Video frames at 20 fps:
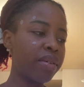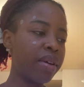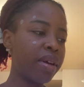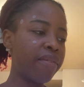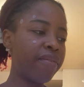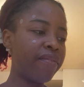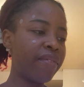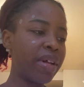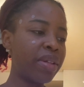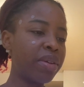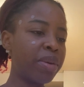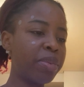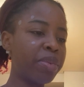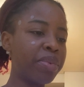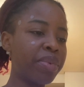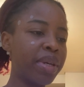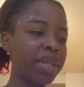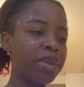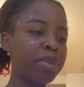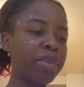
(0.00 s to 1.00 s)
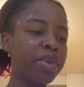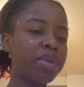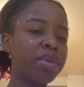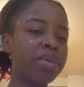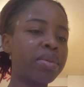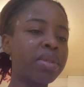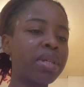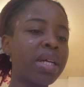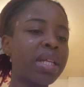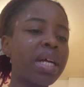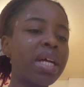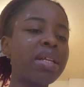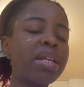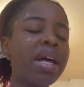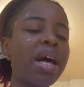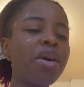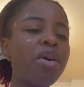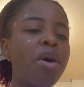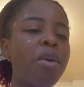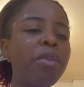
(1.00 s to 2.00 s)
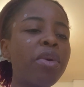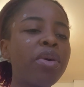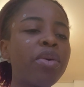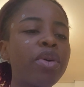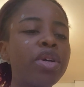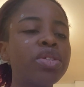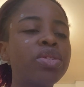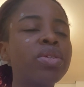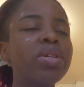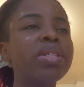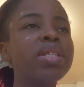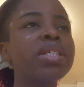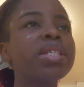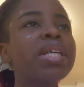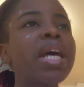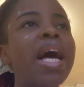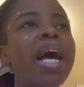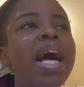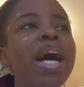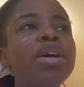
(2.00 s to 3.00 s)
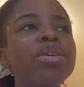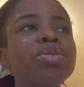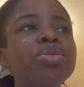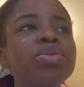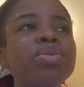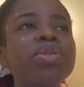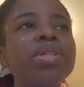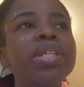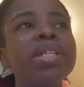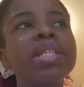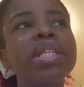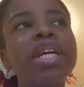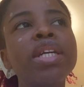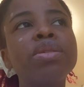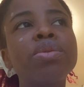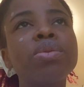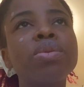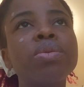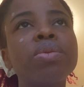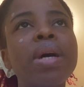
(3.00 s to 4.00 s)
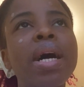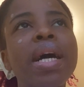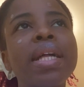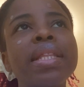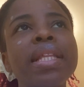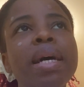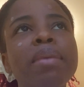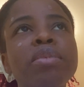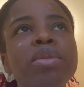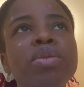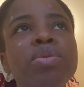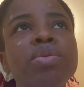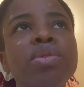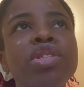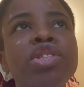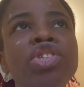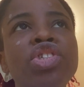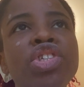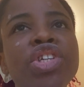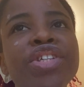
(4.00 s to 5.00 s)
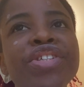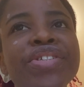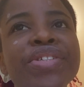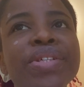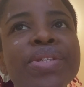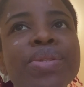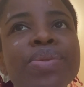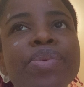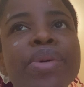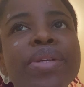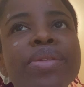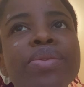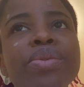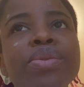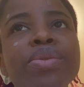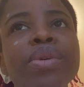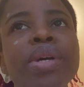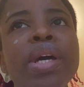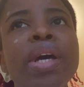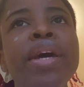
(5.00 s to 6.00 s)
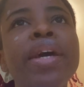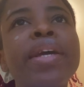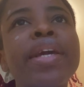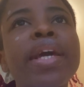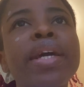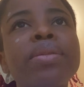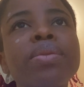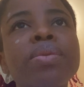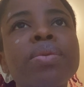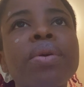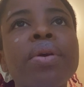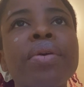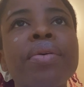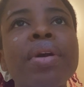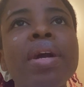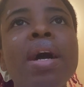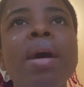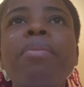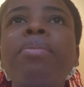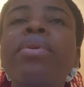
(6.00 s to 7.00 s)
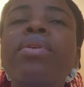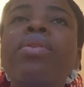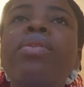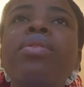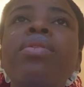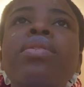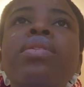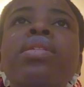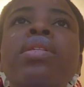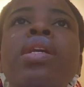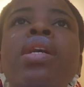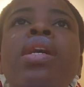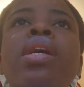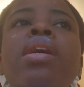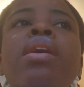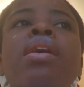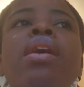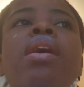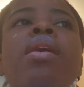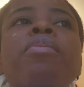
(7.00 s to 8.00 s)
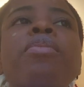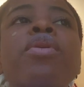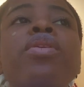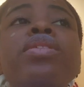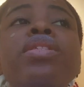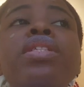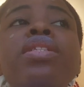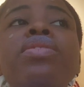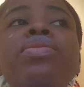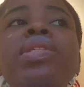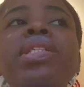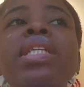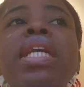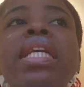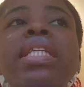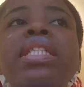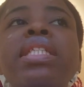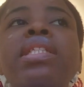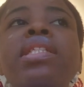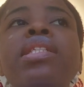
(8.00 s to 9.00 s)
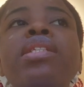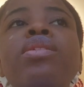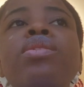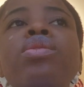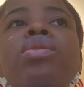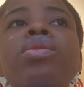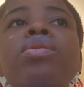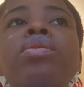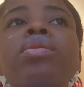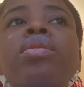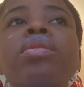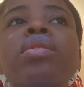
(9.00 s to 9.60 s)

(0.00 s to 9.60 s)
valuable response to that. Another common question is, how do you intend to adapt to the changes when you get to Korea? Because considering that it is not